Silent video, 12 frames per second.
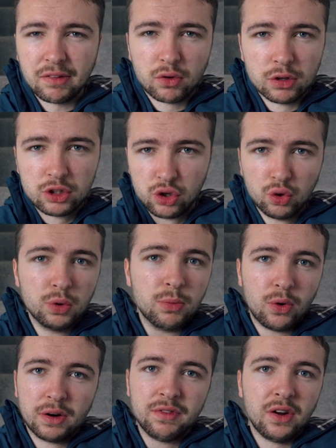I've got 2
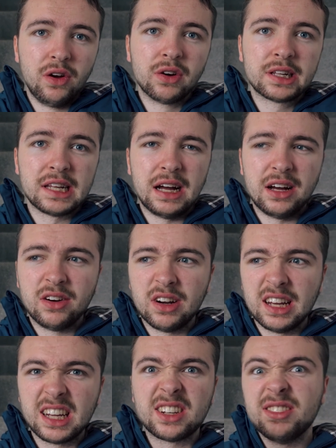more vlogs that are
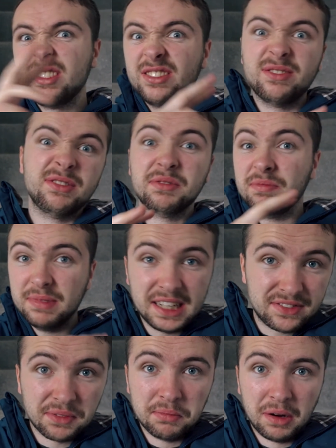made
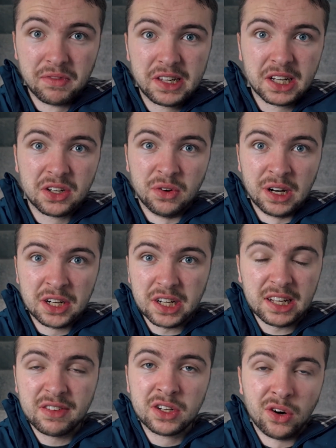from months ago, and I just
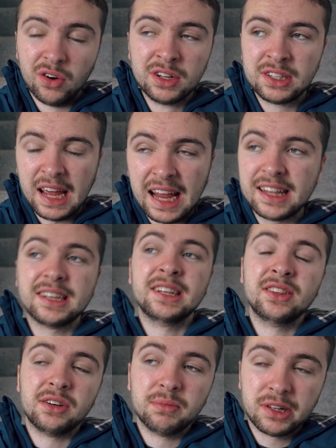haven't got on to editing them.